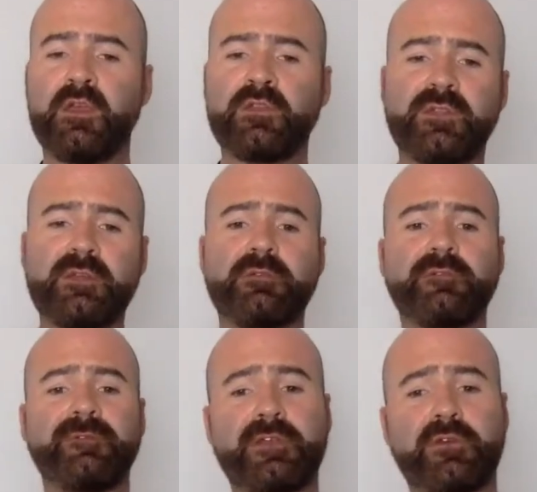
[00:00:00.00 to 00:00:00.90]
So this was
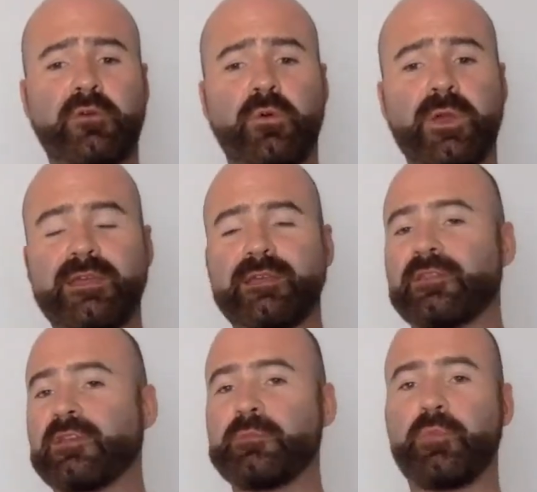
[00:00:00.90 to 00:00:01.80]
a very quick
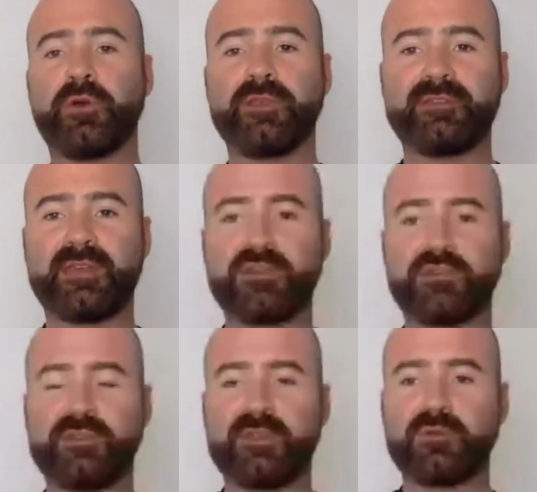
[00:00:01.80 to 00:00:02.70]
to the point
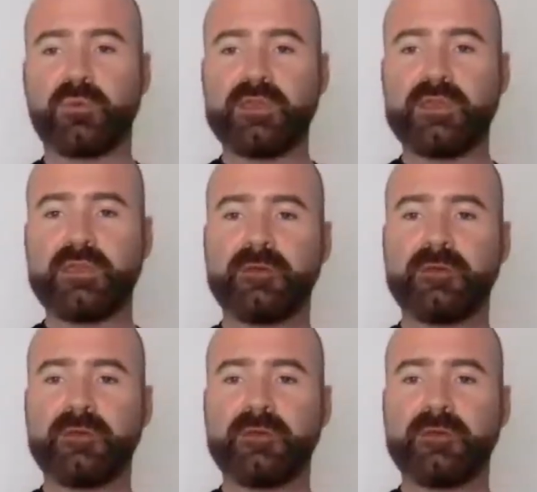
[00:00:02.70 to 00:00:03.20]
session this week.